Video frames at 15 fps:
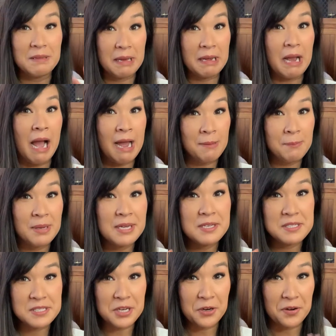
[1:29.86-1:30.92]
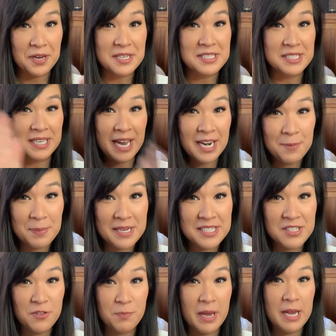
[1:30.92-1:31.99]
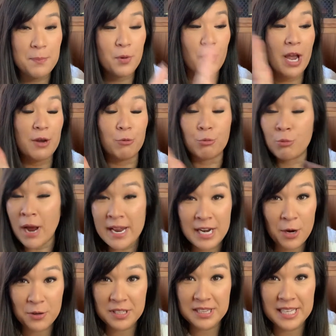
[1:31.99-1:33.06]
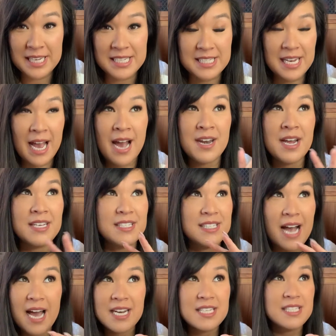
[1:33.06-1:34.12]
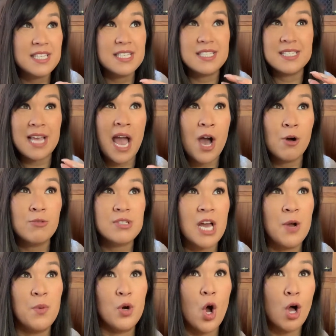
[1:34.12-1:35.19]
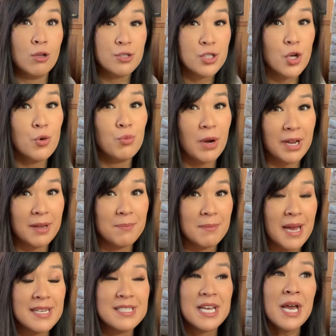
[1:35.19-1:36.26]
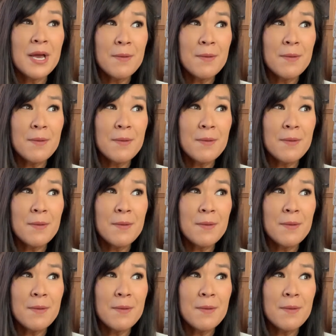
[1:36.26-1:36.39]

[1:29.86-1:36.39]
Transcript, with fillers: Like I'm being serious. Get a piece of paper and write out a list. And as sad as this sounds, I would also recommend